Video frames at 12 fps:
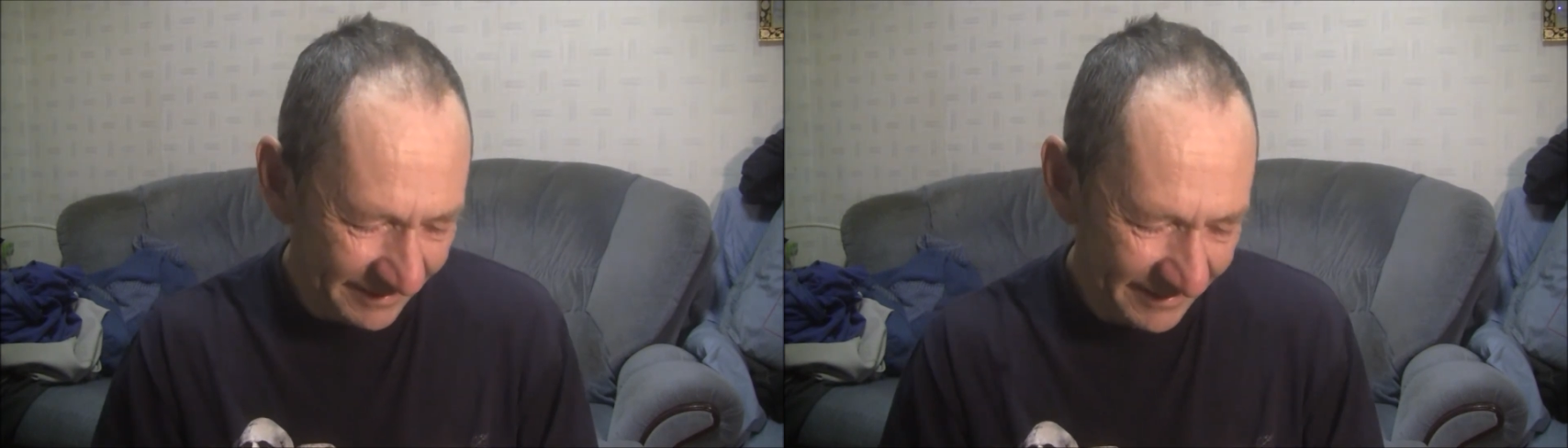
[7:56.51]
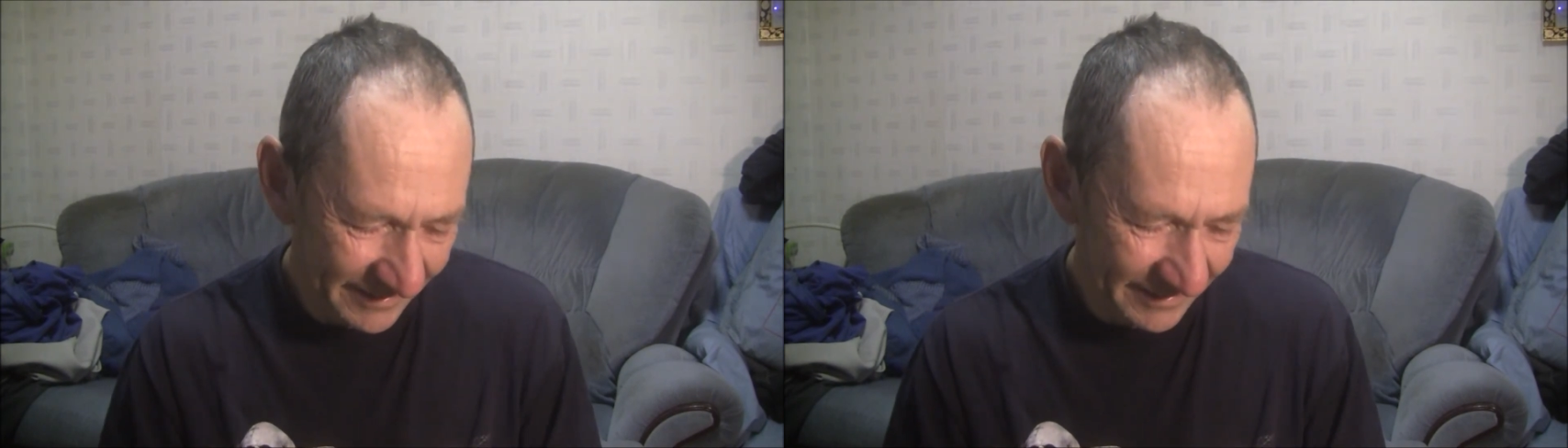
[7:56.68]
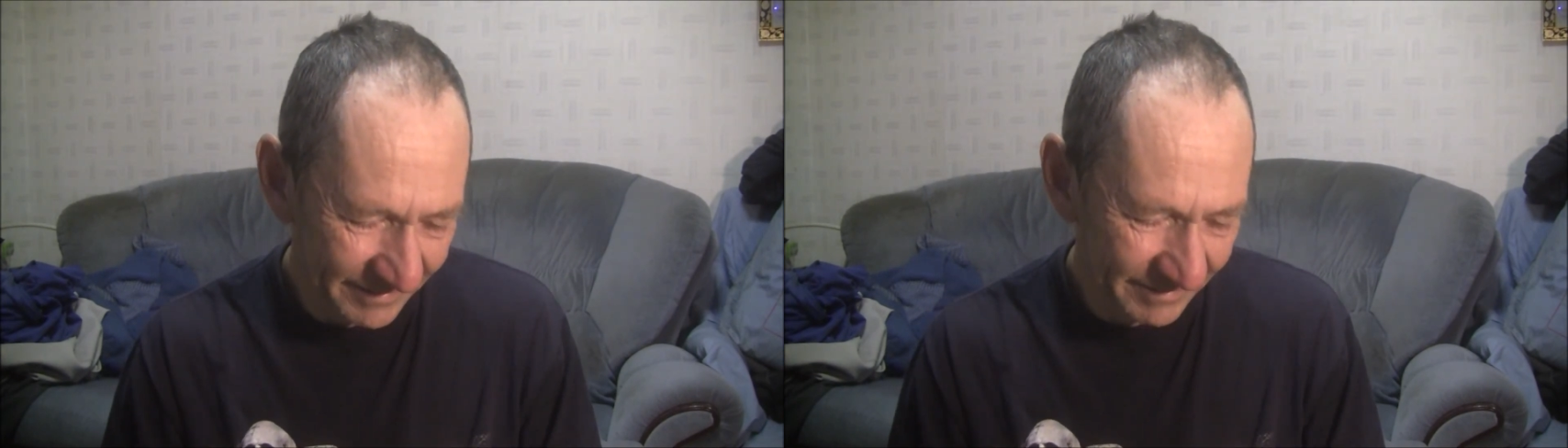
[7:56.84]
and
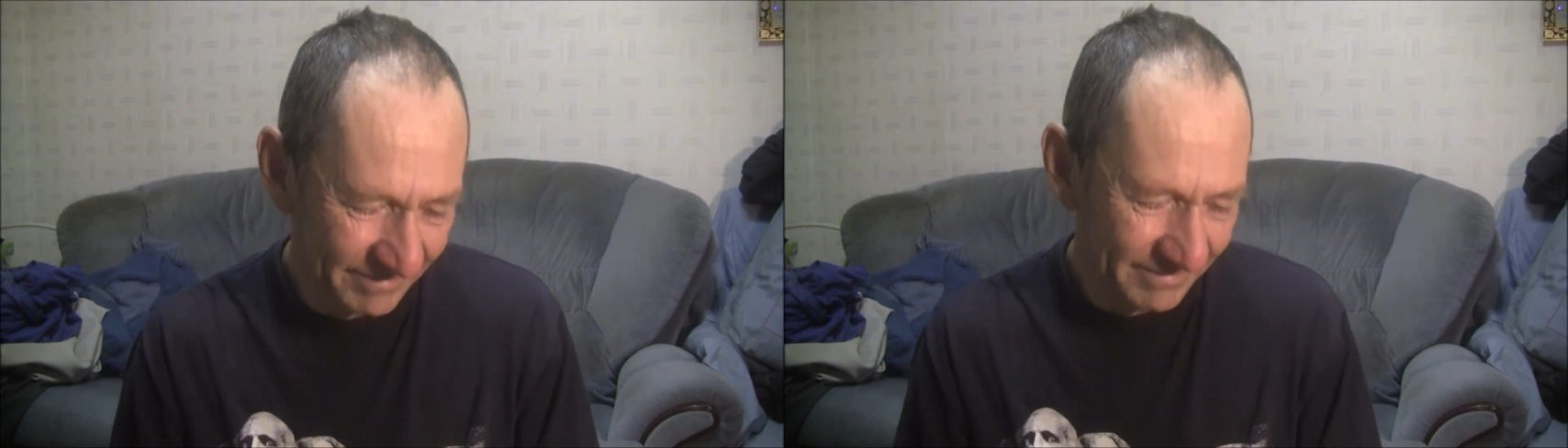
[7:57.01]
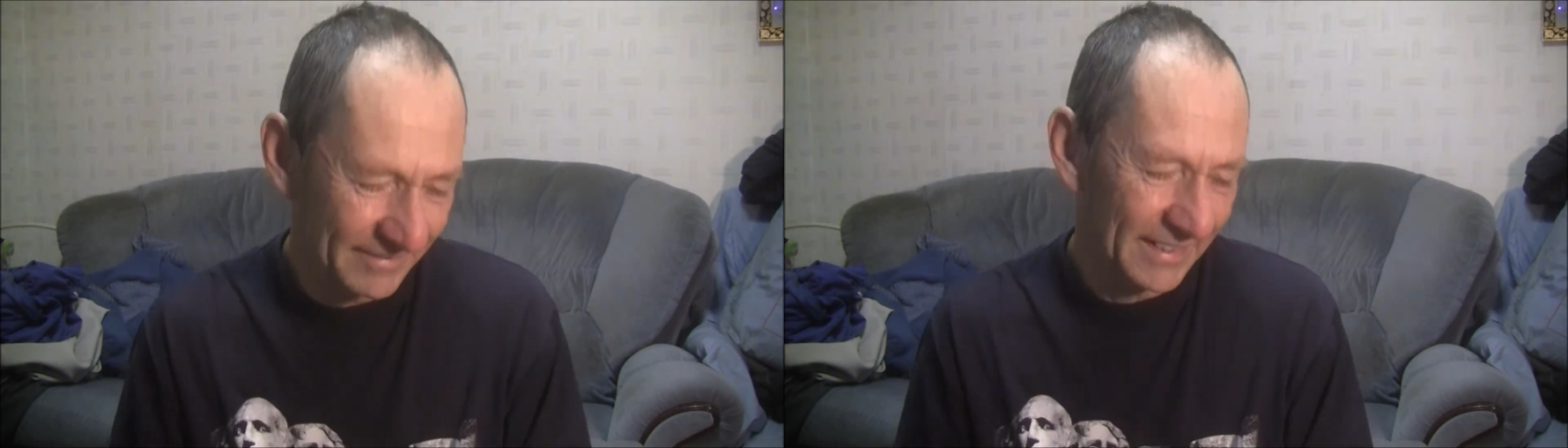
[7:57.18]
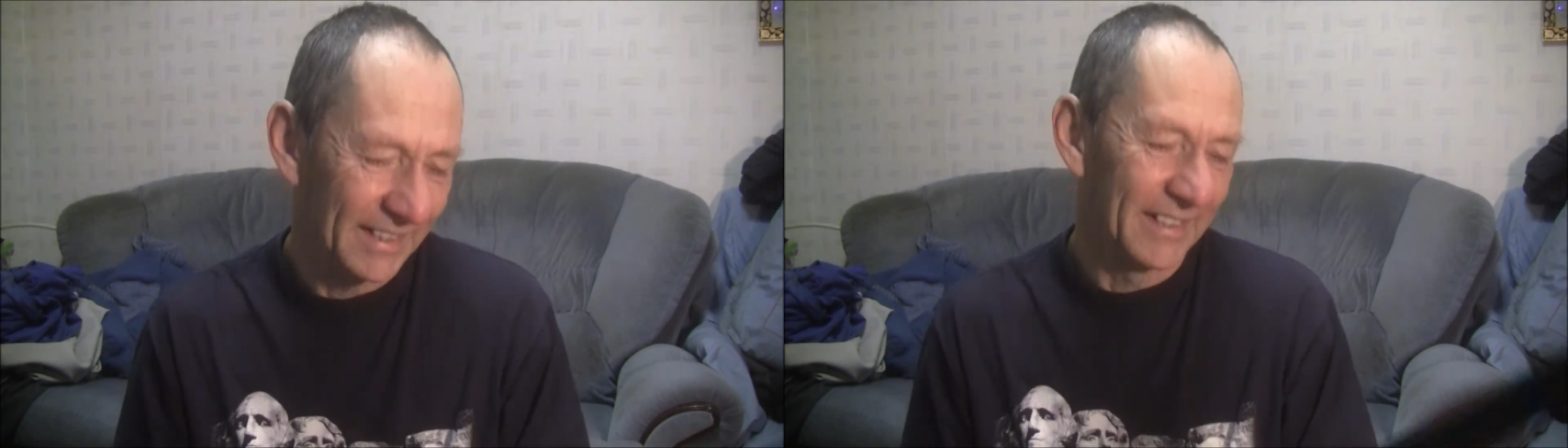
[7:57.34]
you can
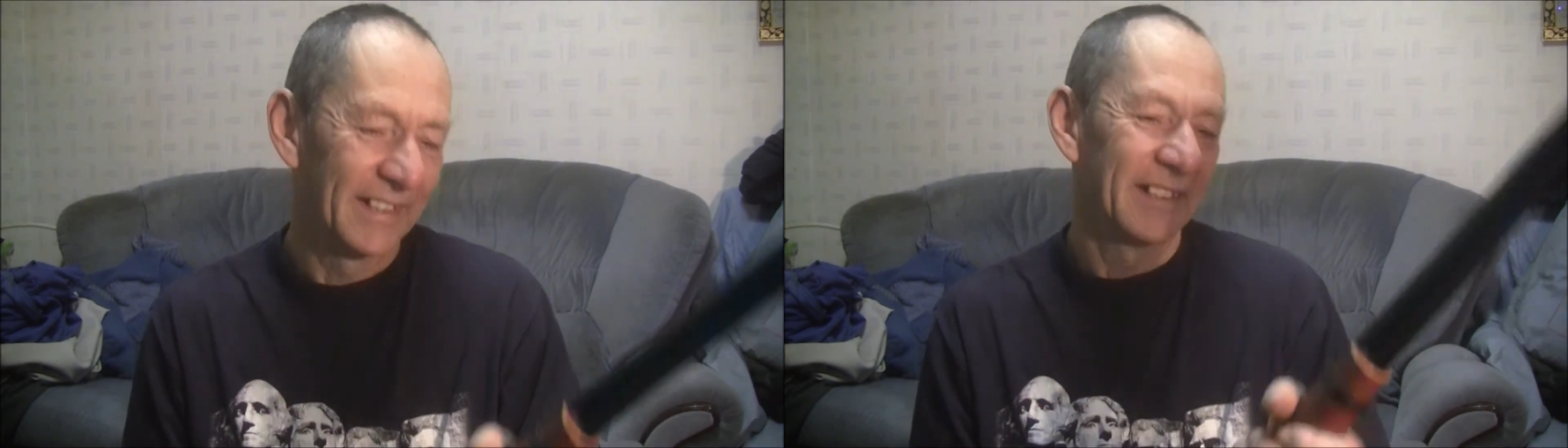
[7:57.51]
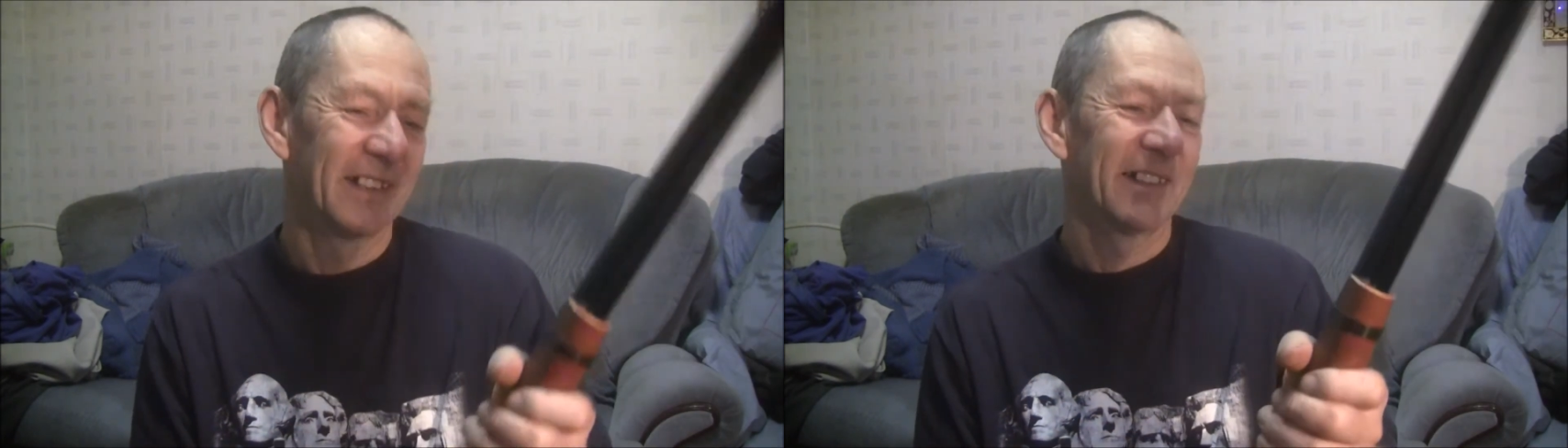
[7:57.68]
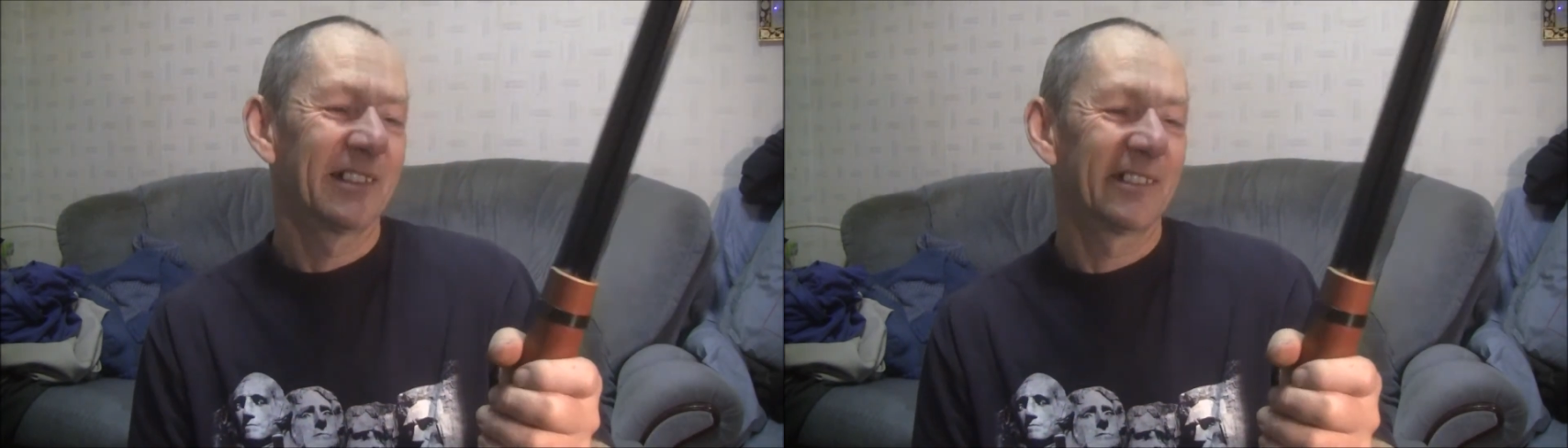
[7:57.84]

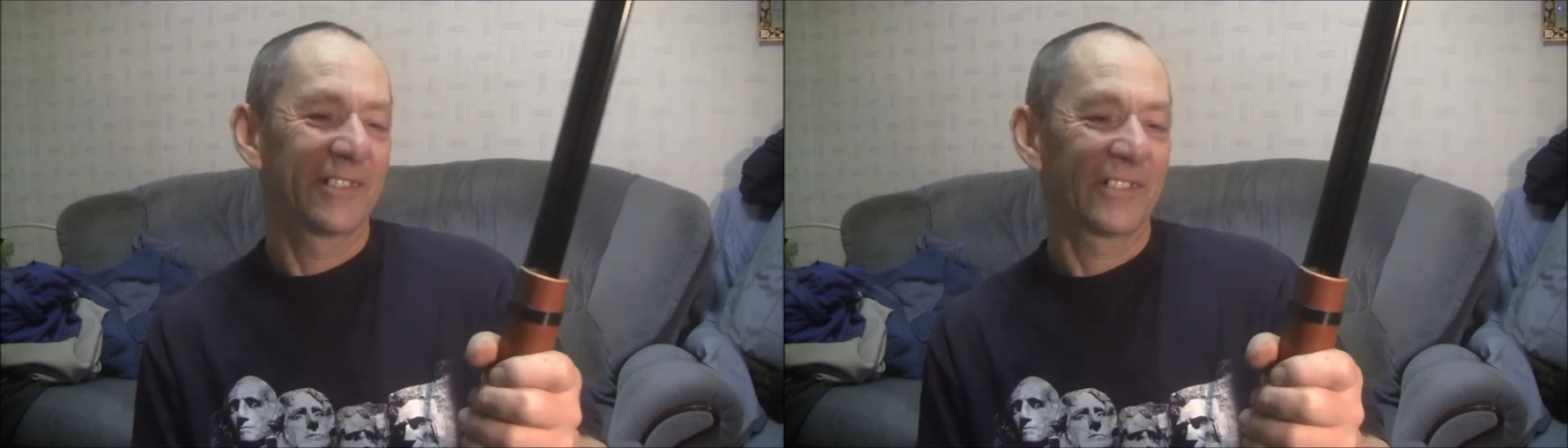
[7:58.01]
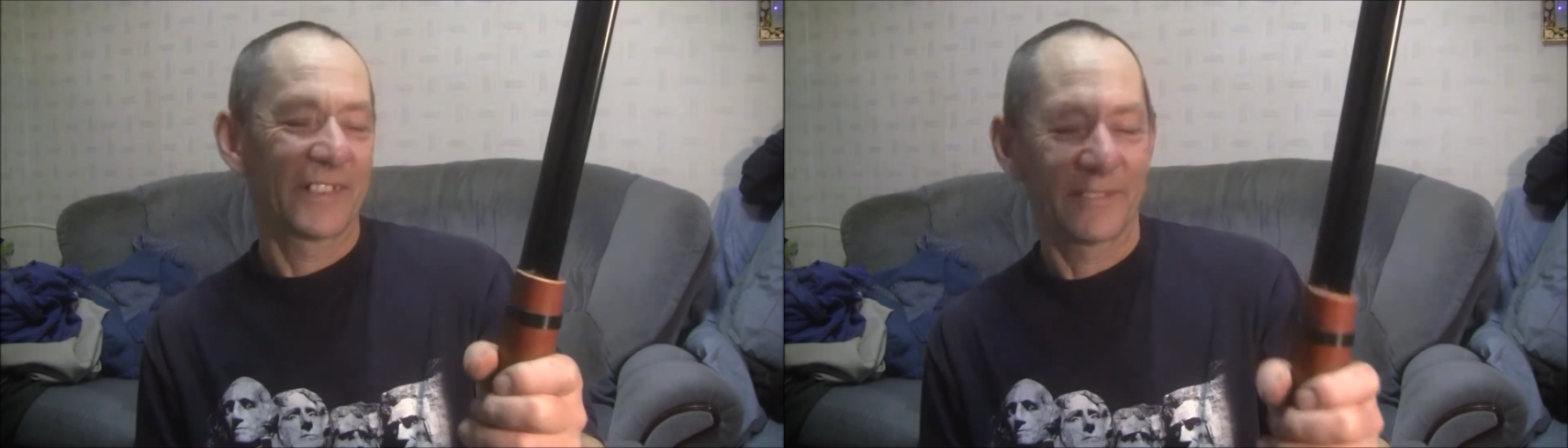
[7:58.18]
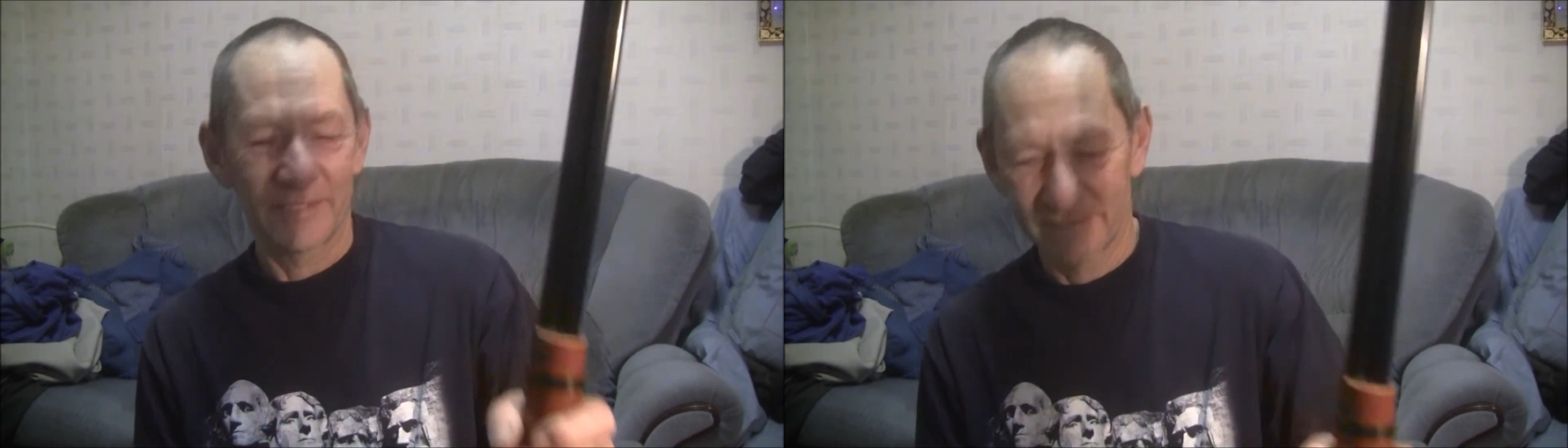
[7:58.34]
just
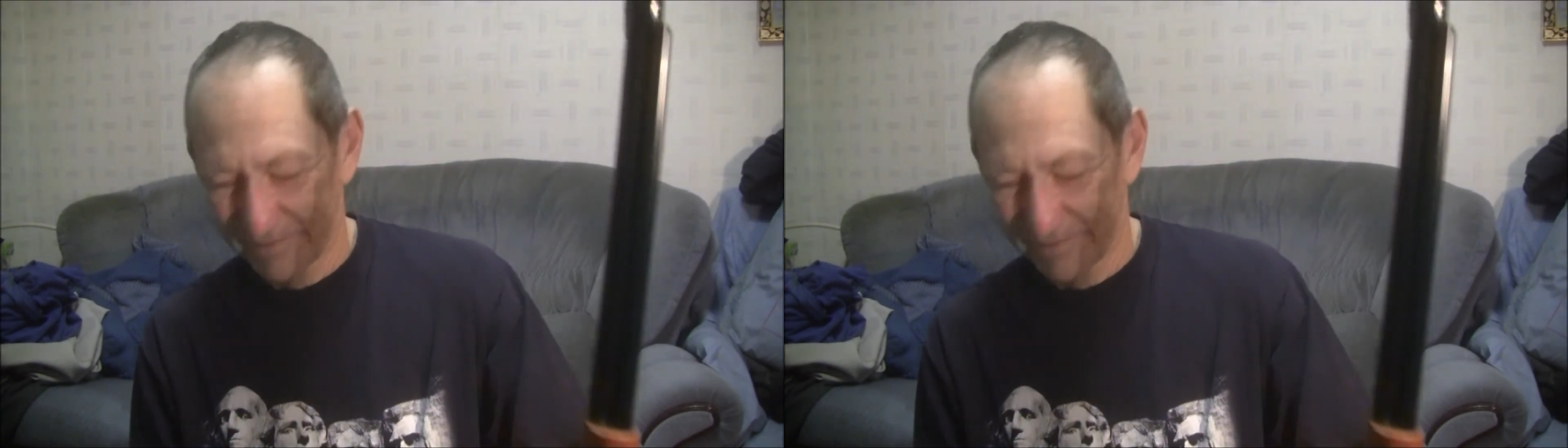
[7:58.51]
have a